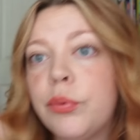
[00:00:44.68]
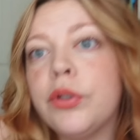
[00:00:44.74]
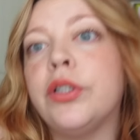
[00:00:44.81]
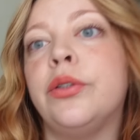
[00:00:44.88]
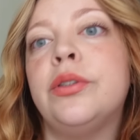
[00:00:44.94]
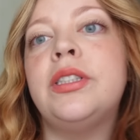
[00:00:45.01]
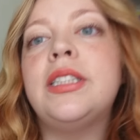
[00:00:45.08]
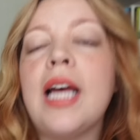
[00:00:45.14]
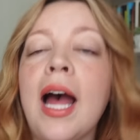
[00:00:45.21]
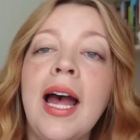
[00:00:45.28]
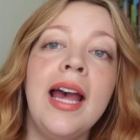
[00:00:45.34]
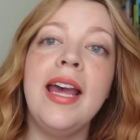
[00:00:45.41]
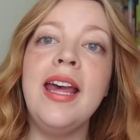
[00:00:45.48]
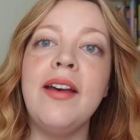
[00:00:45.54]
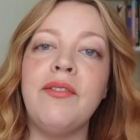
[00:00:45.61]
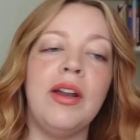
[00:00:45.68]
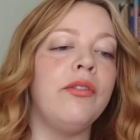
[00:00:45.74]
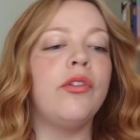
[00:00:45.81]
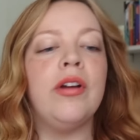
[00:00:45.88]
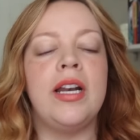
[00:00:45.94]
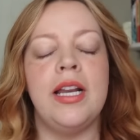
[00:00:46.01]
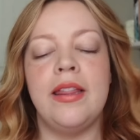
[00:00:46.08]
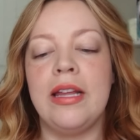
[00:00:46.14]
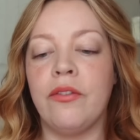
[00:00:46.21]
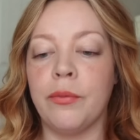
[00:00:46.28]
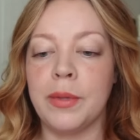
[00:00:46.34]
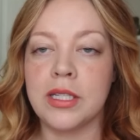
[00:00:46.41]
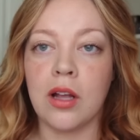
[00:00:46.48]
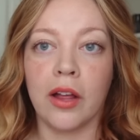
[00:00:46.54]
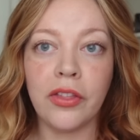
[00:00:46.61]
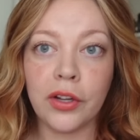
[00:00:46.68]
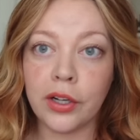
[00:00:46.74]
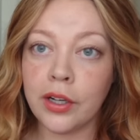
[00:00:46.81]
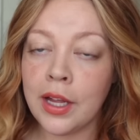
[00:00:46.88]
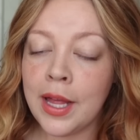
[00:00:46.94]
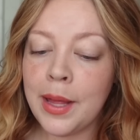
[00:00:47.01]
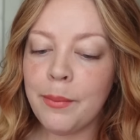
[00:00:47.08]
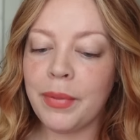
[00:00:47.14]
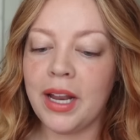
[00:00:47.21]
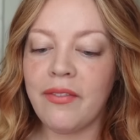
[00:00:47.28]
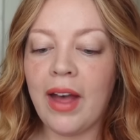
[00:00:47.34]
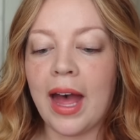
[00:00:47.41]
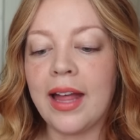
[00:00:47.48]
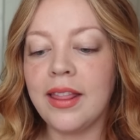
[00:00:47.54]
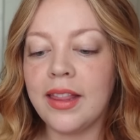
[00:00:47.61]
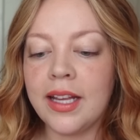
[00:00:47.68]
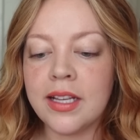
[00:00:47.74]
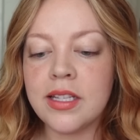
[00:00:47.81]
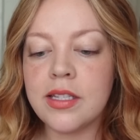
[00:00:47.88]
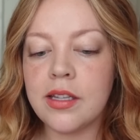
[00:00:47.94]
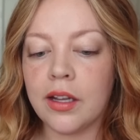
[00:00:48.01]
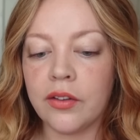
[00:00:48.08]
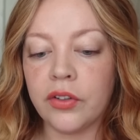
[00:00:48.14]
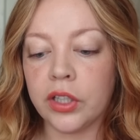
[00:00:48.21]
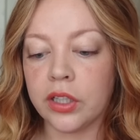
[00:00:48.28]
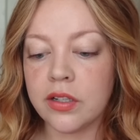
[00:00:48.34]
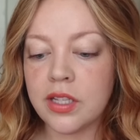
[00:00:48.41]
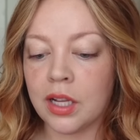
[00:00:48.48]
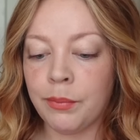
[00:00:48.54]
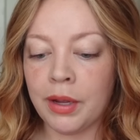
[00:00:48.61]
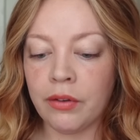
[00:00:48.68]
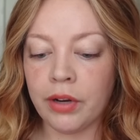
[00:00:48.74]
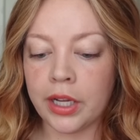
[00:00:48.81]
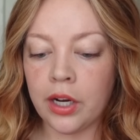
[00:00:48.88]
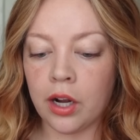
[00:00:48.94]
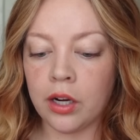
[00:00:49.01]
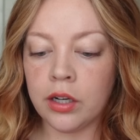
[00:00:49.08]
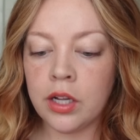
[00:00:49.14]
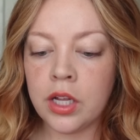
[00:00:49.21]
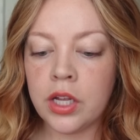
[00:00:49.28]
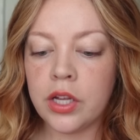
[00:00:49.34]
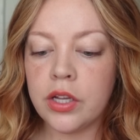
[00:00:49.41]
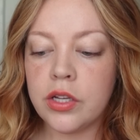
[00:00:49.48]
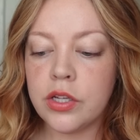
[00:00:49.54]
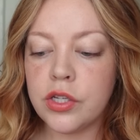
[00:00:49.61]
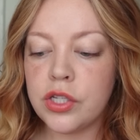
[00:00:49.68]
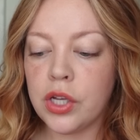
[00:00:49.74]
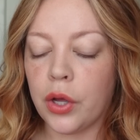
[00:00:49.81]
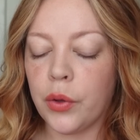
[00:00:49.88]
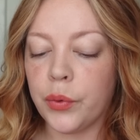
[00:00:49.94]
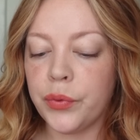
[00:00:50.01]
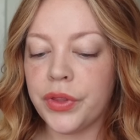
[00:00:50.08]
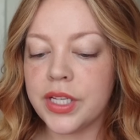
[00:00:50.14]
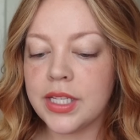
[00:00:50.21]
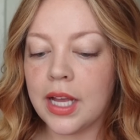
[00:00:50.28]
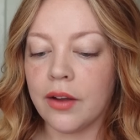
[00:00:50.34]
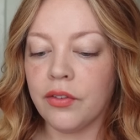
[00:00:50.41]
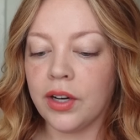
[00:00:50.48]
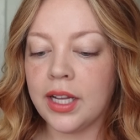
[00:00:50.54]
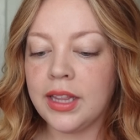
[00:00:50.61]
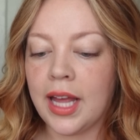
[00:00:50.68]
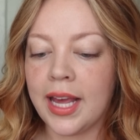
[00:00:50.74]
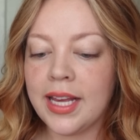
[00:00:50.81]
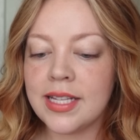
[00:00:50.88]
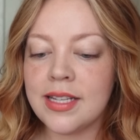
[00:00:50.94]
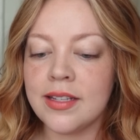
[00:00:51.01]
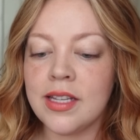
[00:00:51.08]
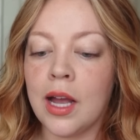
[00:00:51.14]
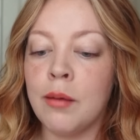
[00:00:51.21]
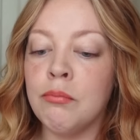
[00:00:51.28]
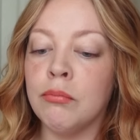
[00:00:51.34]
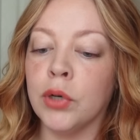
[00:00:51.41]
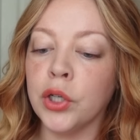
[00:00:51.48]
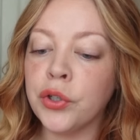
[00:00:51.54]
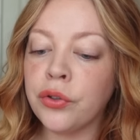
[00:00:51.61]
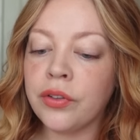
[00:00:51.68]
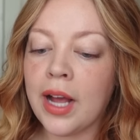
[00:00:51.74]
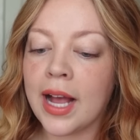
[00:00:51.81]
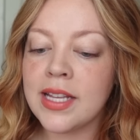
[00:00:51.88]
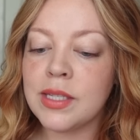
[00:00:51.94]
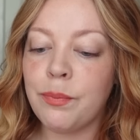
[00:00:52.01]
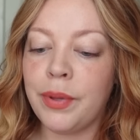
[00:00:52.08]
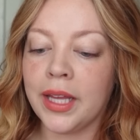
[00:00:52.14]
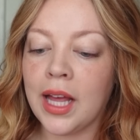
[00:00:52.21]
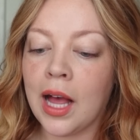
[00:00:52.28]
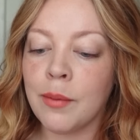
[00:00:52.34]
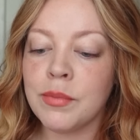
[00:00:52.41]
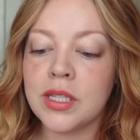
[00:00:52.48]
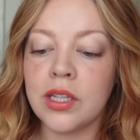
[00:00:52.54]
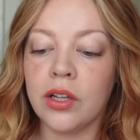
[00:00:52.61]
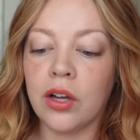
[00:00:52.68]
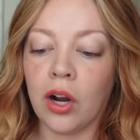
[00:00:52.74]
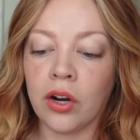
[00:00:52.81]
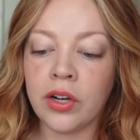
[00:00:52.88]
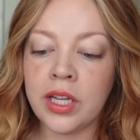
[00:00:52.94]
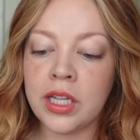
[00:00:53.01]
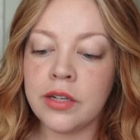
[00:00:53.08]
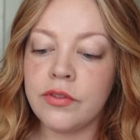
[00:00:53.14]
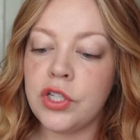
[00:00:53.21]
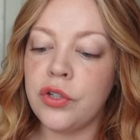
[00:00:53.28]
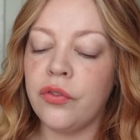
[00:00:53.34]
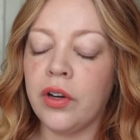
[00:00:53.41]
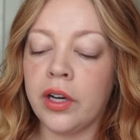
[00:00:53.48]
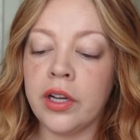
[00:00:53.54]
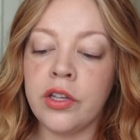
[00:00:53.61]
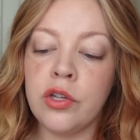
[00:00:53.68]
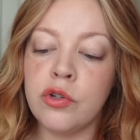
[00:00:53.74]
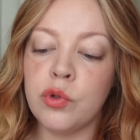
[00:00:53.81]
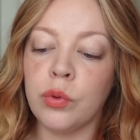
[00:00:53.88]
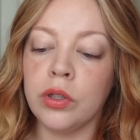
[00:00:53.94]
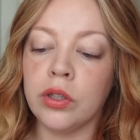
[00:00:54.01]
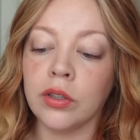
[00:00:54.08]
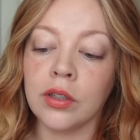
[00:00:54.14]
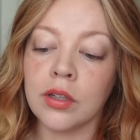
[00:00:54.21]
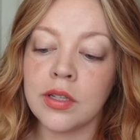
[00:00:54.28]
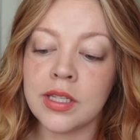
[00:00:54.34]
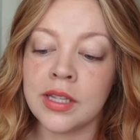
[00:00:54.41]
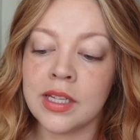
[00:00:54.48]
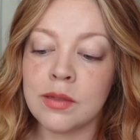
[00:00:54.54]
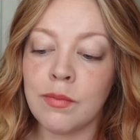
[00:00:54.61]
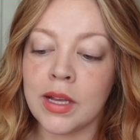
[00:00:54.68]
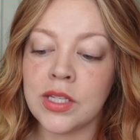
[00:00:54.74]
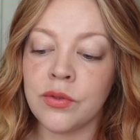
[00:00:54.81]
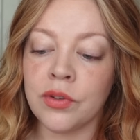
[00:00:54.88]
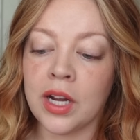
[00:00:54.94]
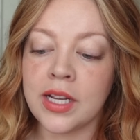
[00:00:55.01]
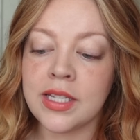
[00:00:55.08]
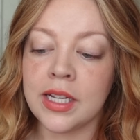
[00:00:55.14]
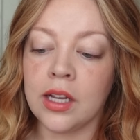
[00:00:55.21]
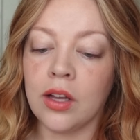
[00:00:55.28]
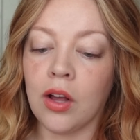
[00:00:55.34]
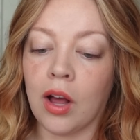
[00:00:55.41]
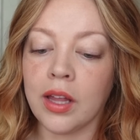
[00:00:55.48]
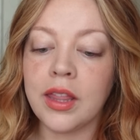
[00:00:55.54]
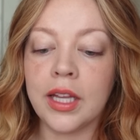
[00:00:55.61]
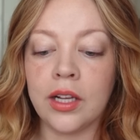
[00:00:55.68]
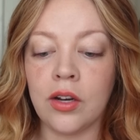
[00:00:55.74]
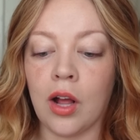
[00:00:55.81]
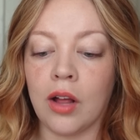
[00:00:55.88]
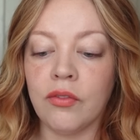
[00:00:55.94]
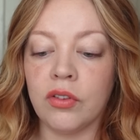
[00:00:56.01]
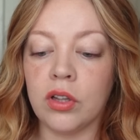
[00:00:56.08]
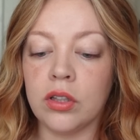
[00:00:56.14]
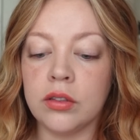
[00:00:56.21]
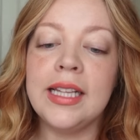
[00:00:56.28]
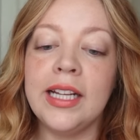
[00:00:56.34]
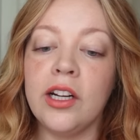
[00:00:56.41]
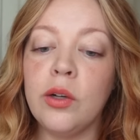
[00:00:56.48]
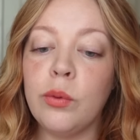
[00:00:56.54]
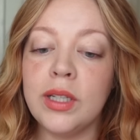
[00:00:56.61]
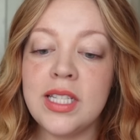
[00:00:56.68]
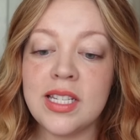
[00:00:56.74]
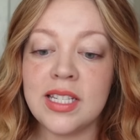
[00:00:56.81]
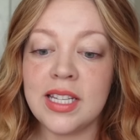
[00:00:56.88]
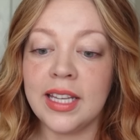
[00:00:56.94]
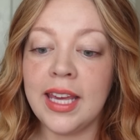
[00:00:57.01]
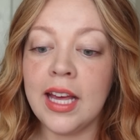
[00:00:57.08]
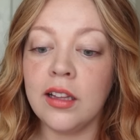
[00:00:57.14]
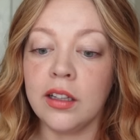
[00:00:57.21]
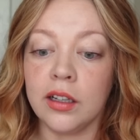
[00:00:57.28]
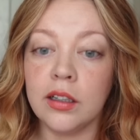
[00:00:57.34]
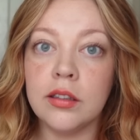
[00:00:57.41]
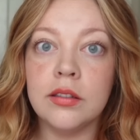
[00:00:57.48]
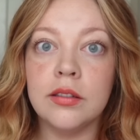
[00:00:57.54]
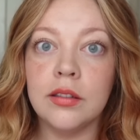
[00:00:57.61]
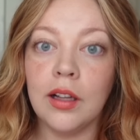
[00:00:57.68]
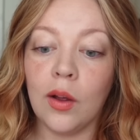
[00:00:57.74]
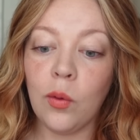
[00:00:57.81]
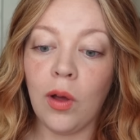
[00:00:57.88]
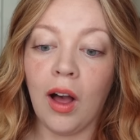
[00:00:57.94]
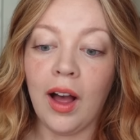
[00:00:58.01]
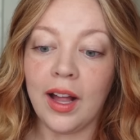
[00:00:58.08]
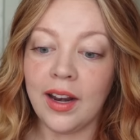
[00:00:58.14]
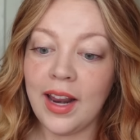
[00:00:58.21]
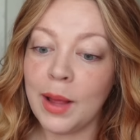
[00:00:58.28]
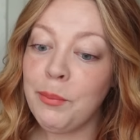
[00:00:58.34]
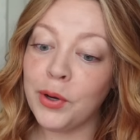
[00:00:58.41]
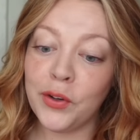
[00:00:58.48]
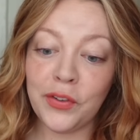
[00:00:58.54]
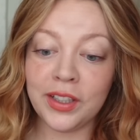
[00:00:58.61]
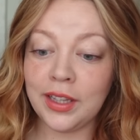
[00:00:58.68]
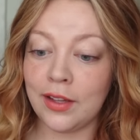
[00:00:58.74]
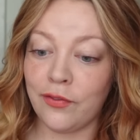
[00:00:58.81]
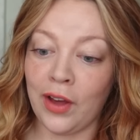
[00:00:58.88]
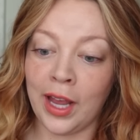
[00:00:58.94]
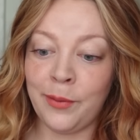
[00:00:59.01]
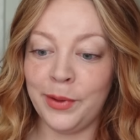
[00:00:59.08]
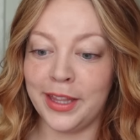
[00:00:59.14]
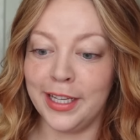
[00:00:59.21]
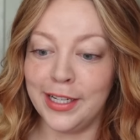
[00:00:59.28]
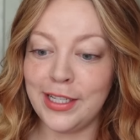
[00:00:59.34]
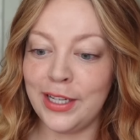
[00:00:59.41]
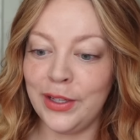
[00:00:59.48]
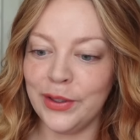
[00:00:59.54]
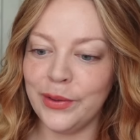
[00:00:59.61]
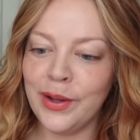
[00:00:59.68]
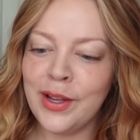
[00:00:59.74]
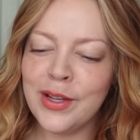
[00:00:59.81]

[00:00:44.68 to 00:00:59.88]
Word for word: Bruce. I have never read anything from this author, but I've had things of hers on my radar. So this cover I like. It says, a murderess becomes the guardian of two very unusual girls in this mesmerizing gothic novel. Claire Woods is a killer. Oh God, and perfectly fine with it too.